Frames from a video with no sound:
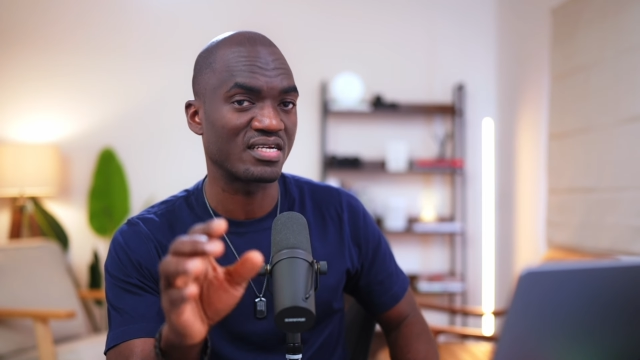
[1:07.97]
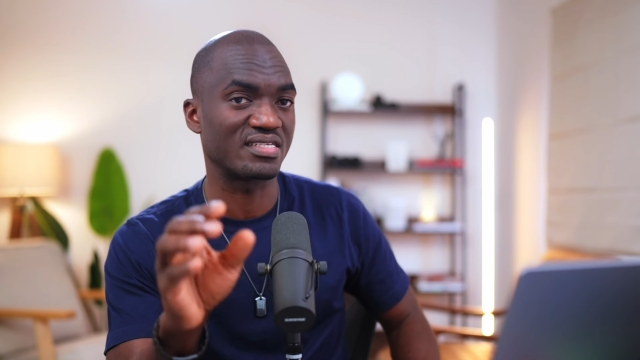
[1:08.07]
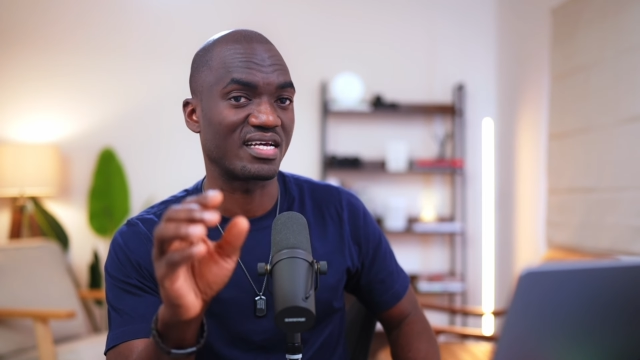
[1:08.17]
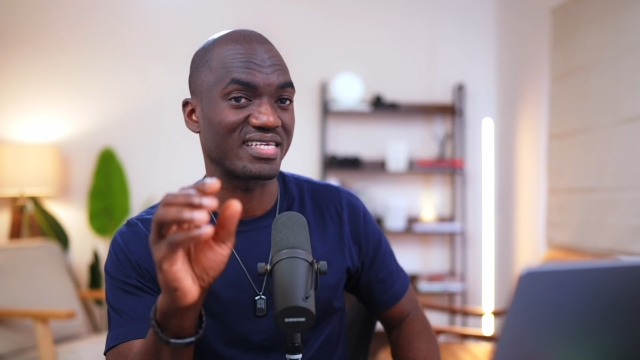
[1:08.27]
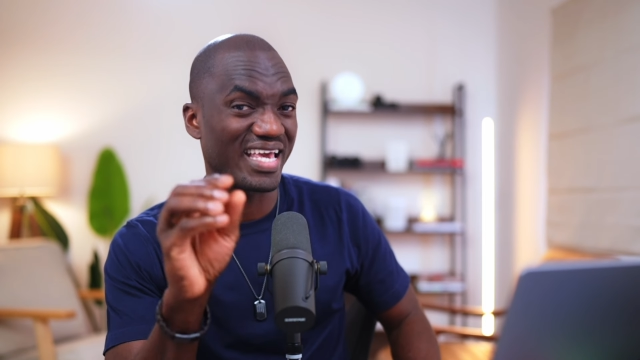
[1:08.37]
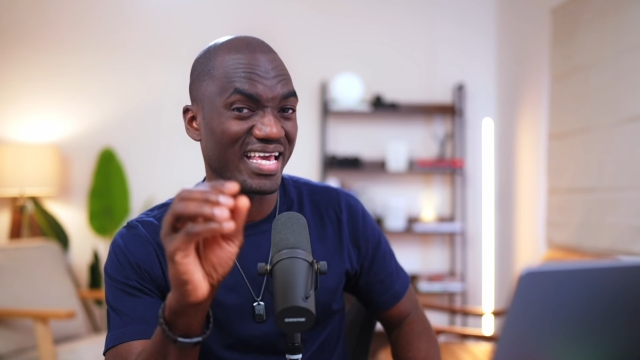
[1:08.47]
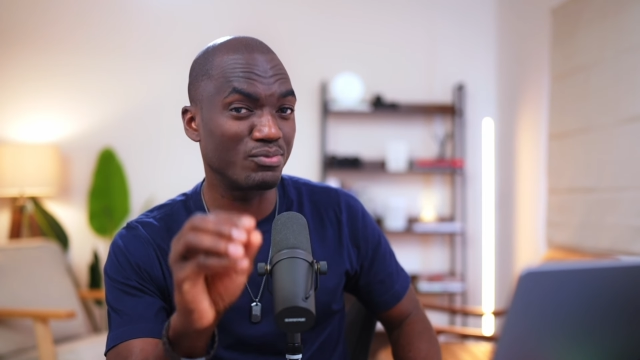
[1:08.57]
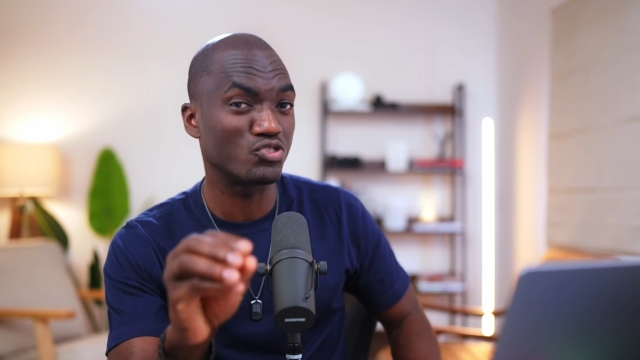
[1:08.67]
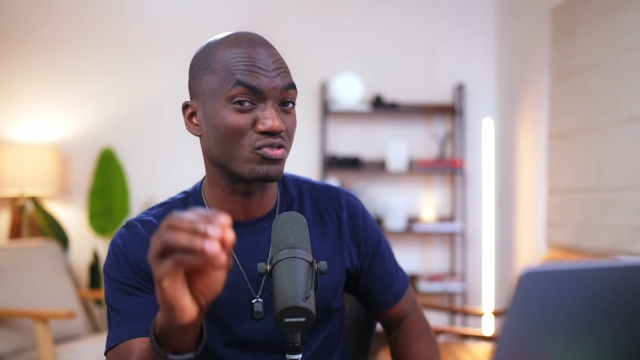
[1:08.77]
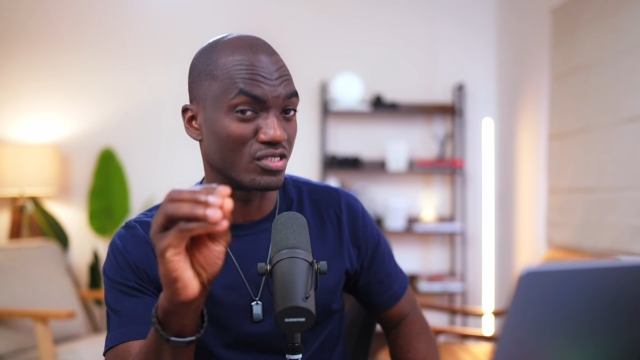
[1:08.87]
that
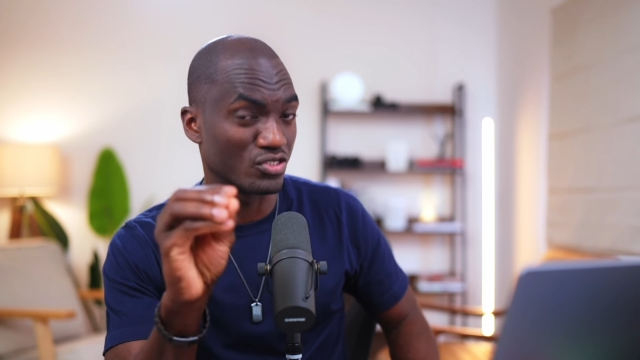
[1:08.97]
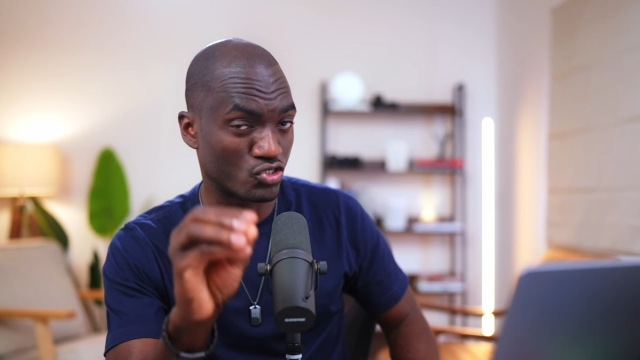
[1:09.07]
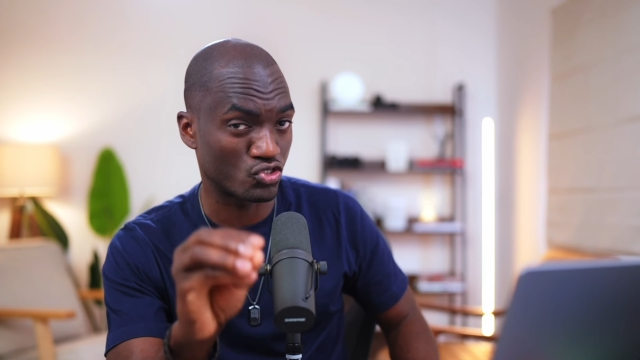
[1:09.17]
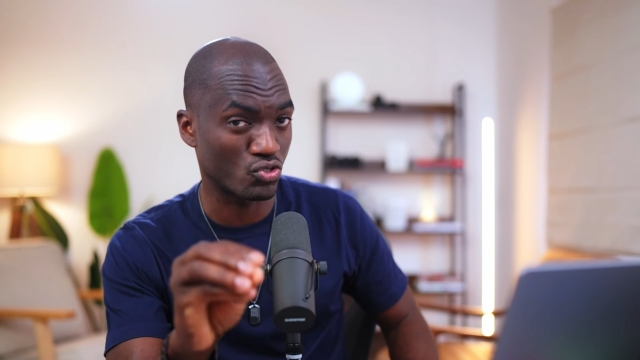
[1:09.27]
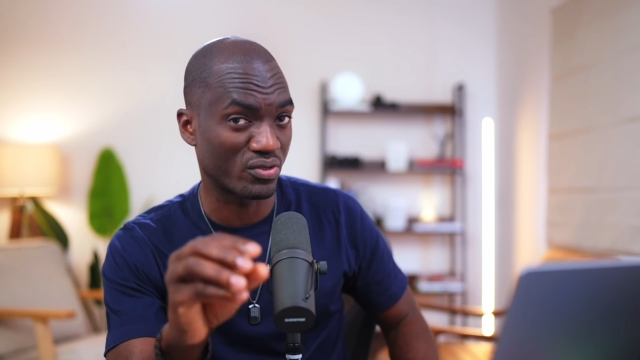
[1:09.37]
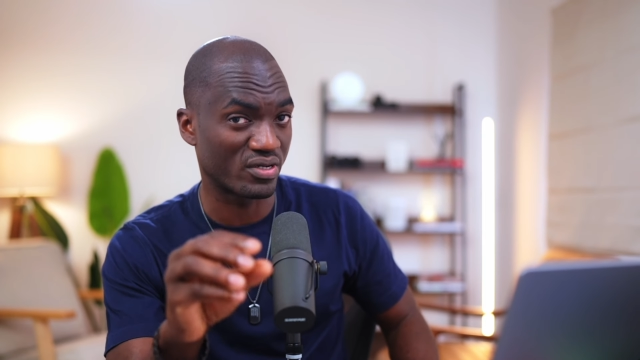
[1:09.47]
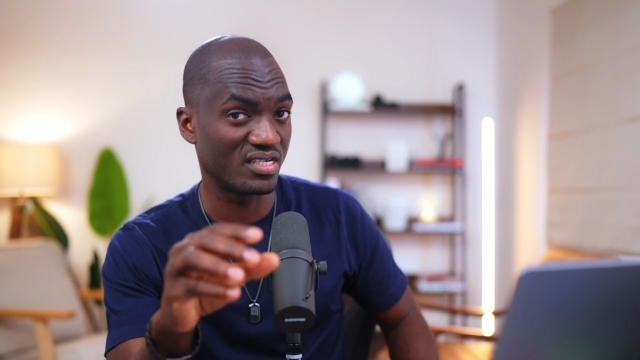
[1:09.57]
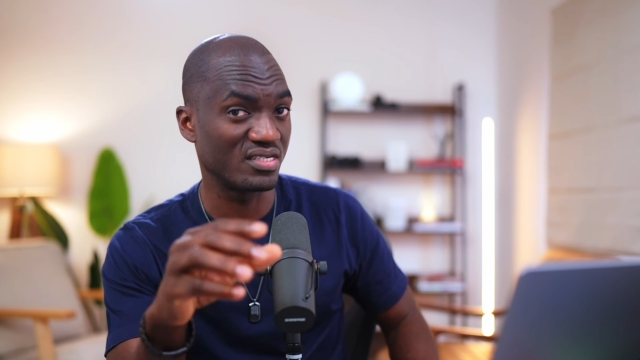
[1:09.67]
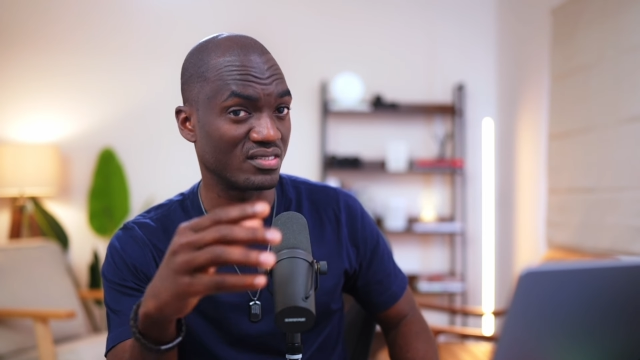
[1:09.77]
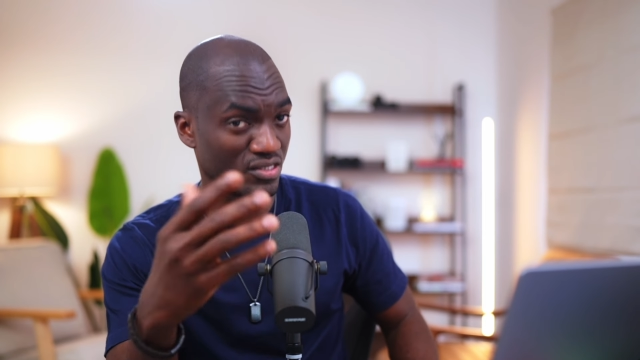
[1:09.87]
aim to
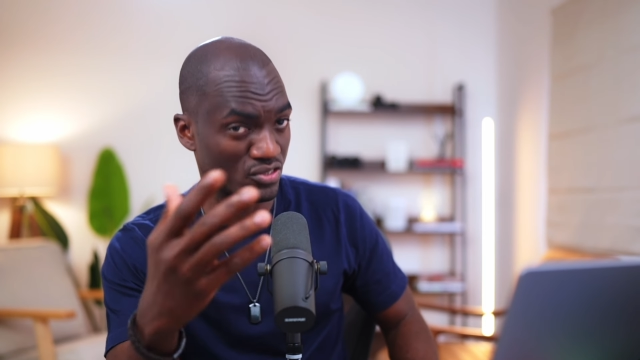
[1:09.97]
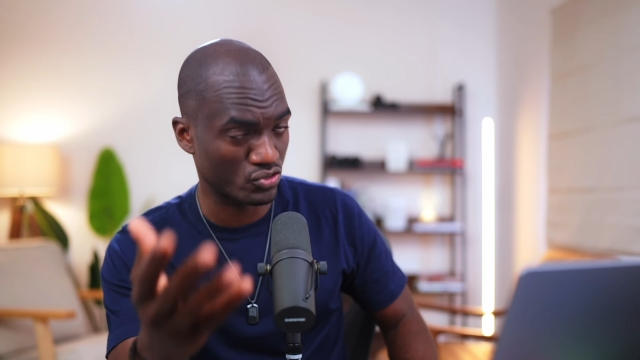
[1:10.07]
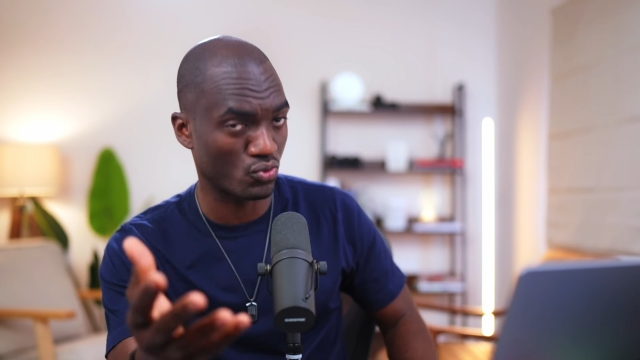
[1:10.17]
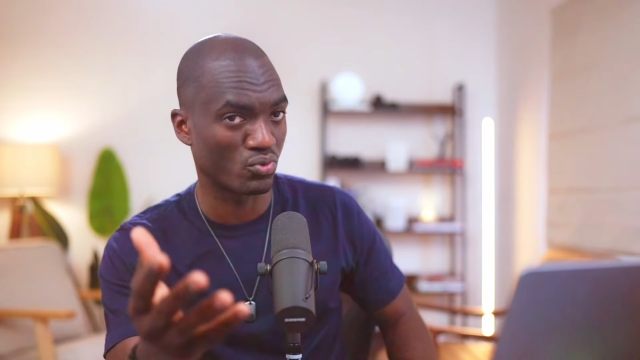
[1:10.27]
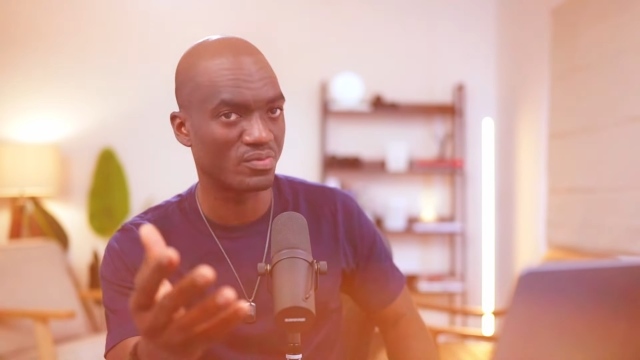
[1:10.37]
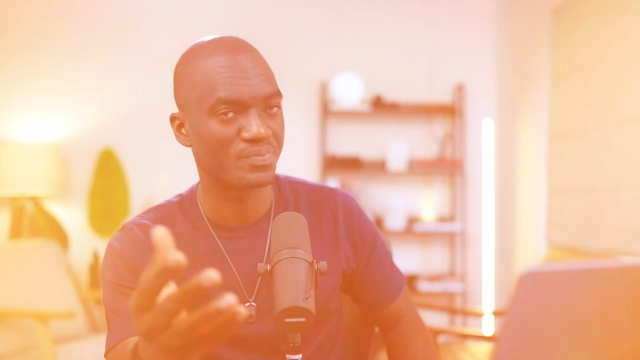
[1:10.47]
destroy the soul.